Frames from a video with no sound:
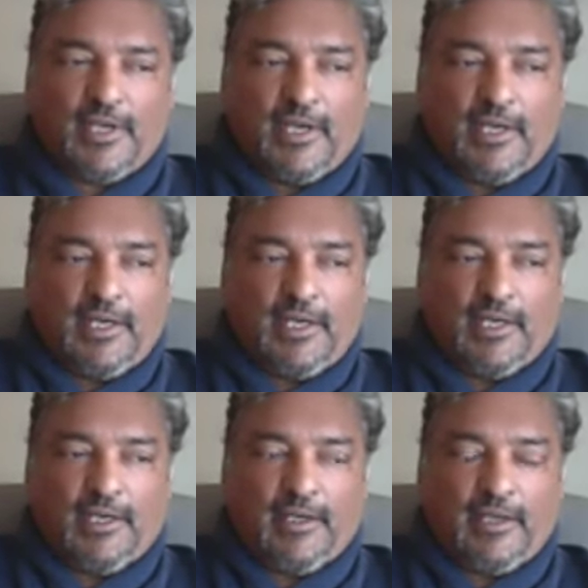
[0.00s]

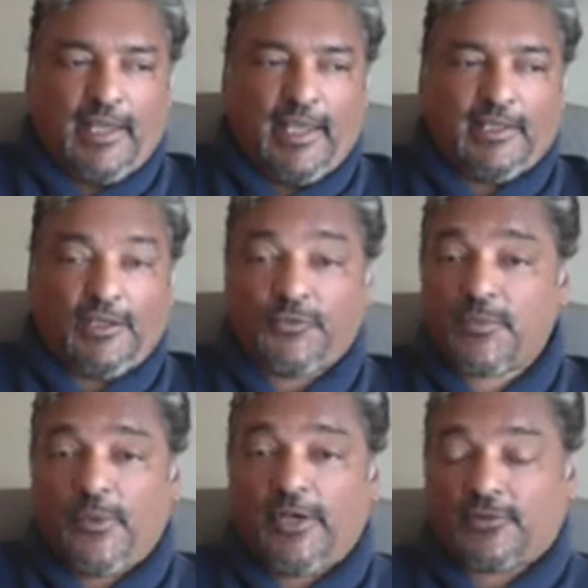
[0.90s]
And it was
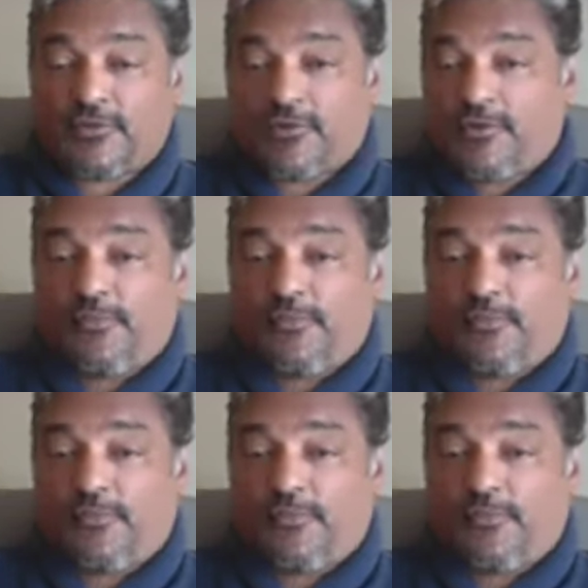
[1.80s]
about sort of